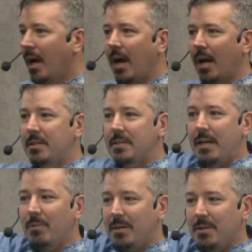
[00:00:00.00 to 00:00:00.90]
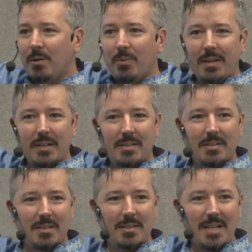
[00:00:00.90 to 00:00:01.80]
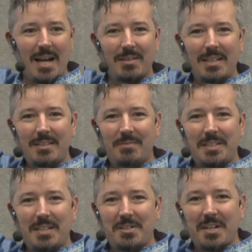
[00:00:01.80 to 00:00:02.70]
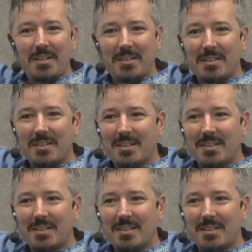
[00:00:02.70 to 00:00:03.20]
Does anyone know where this town is? Vysychka?